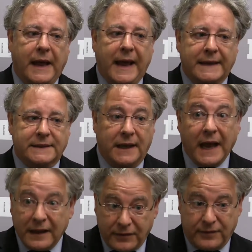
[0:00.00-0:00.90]
as
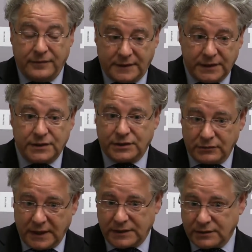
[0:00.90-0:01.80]
life teaches
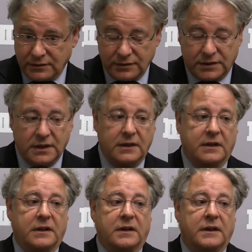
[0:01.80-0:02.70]
you lessons,
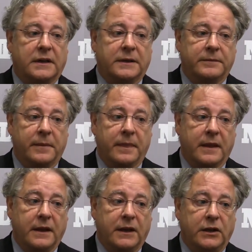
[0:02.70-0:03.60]
um,
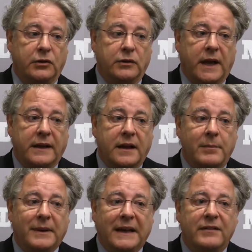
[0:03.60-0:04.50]
you end
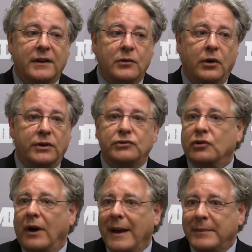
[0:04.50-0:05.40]
up believing what you
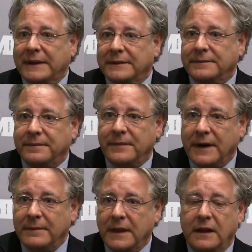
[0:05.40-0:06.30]
saw happen,
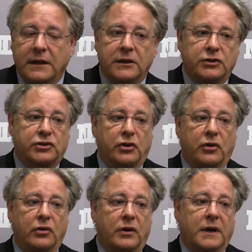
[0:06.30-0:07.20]
right?
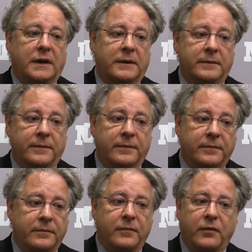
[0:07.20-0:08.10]
So um,
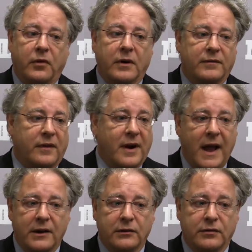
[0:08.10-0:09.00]
for a
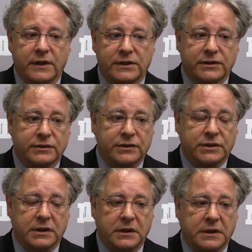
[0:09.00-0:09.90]
variety of
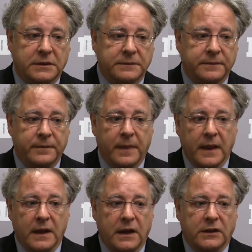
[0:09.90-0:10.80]
reasons, um,
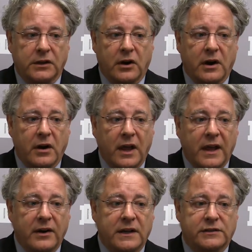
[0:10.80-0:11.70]
there are
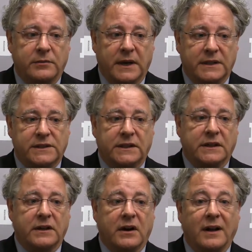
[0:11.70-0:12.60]
areas of medicine
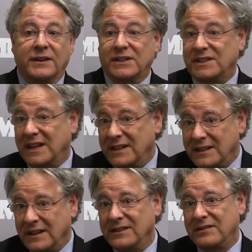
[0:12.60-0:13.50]
that are
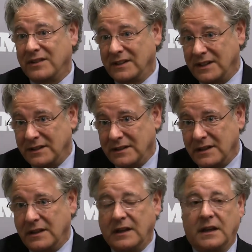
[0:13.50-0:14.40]
understudied, underfunded,
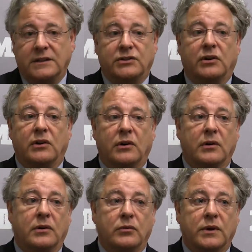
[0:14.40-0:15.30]
and
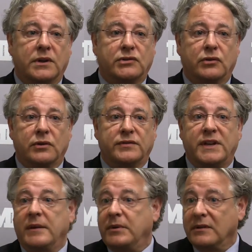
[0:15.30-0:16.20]
so we sort of
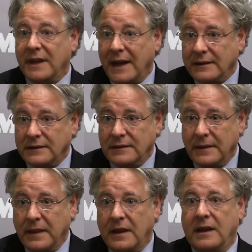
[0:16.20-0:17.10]
champion that
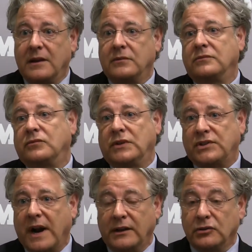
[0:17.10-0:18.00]
and we
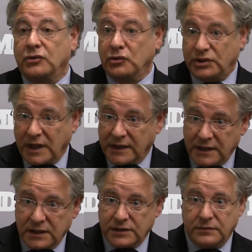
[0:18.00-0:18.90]
try to do
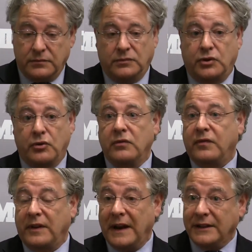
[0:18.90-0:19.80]
studies through
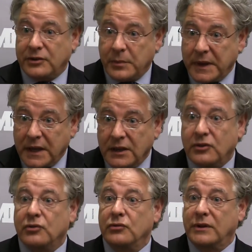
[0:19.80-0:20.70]
philanthropy,
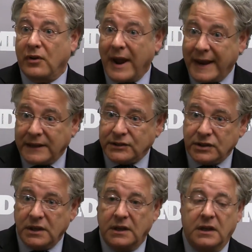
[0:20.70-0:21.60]
through
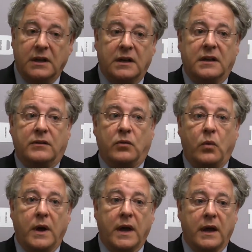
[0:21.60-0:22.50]
grants,
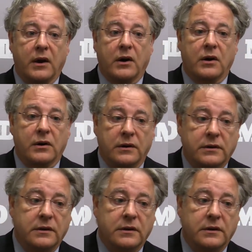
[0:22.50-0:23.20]
where